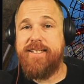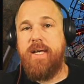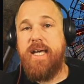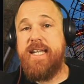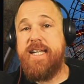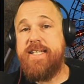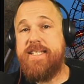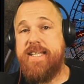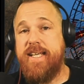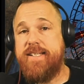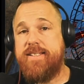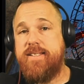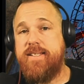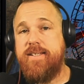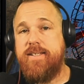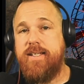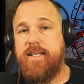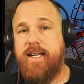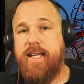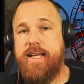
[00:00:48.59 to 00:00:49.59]
And it takes
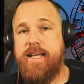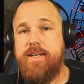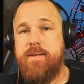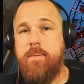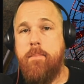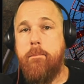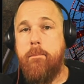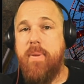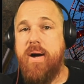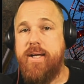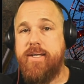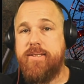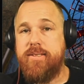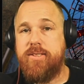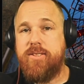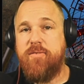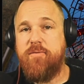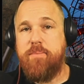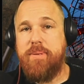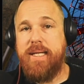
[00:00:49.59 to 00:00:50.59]
Disneyland
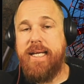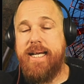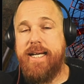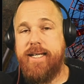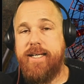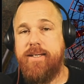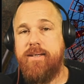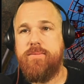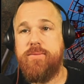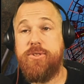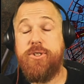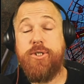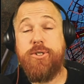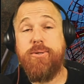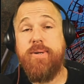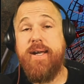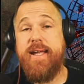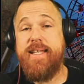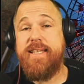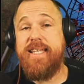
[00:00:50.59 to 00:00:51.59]
months of planning to
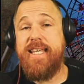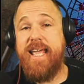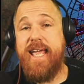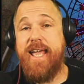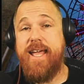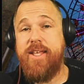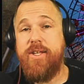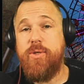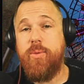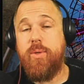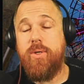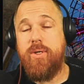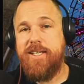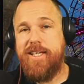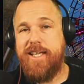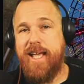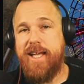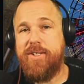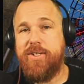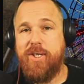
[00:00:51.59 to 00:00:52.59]
create the annual
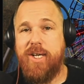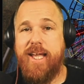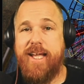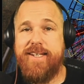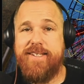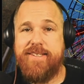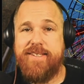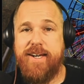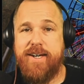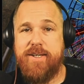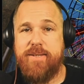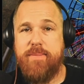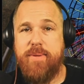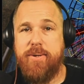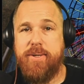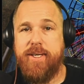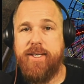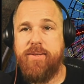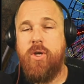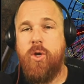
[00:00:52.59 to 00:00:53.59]
Candlelight
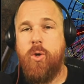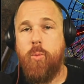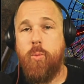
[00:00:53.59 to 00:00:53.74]
Ceremony,